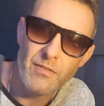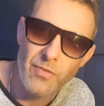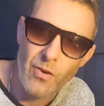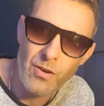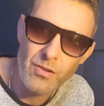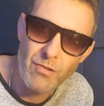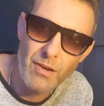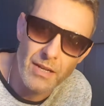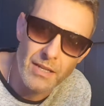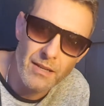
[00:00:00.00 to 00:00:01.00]
Far
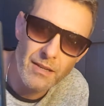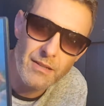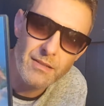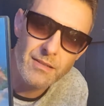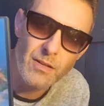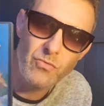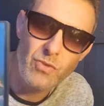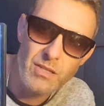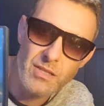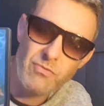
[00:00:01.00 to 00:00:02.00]
Cry. Now the
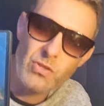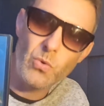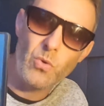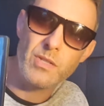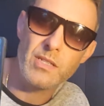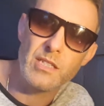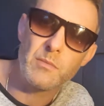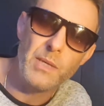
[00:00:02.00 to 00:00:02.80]
reason I've chose this is